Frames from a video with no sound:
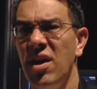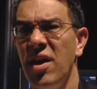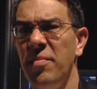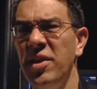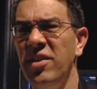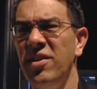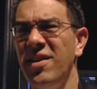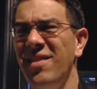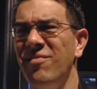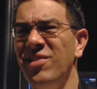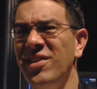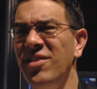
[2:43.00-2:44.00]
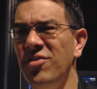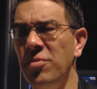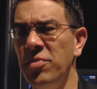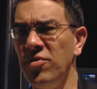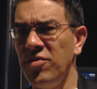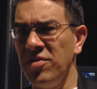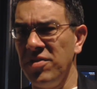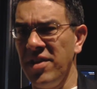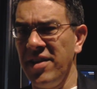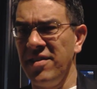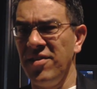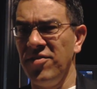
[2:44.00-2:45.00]
I mean, you can't really do a musical
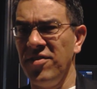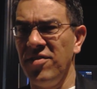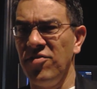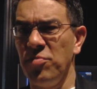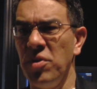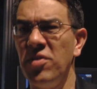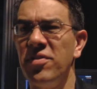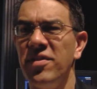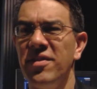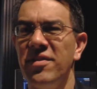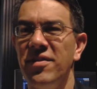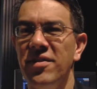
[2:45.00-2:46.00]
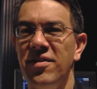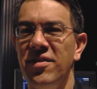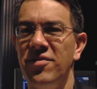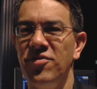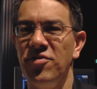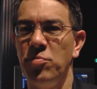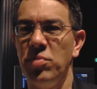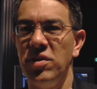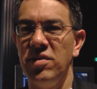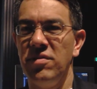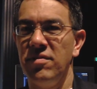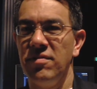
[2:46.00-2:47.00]
like this in a small theater. It'd just
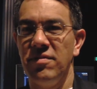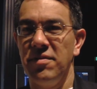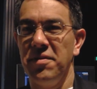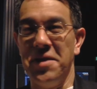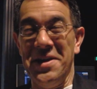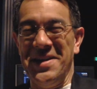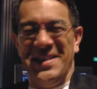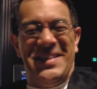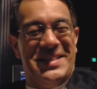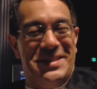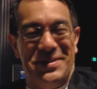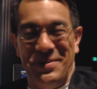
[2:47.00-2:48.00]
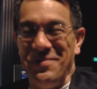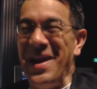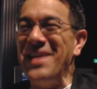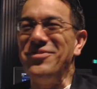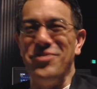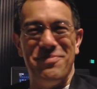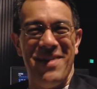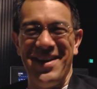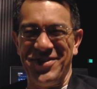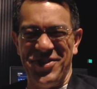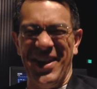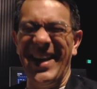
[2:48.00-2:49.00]
be way too
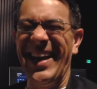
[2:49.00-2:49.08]
much.